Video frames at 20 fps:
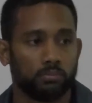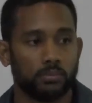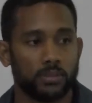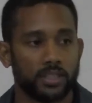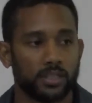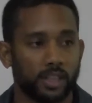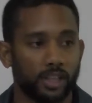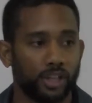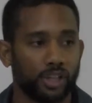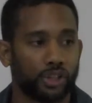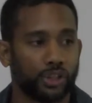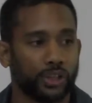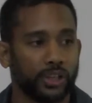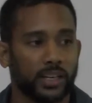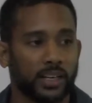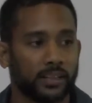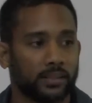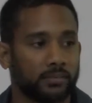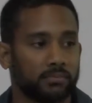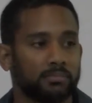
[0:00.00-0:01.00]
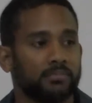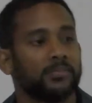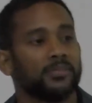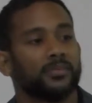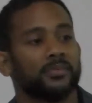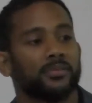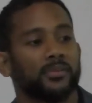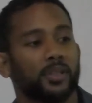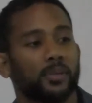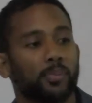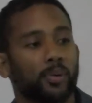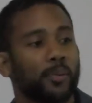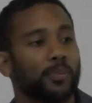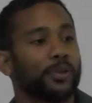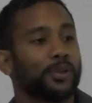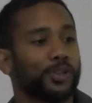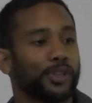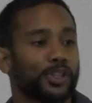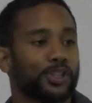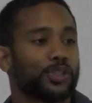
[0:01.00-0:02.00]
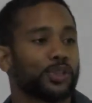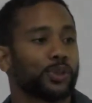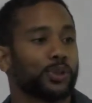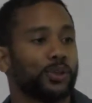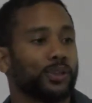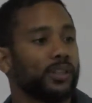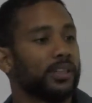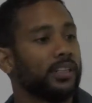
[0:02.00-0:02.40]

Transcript: is not a tree that you're probably going to draw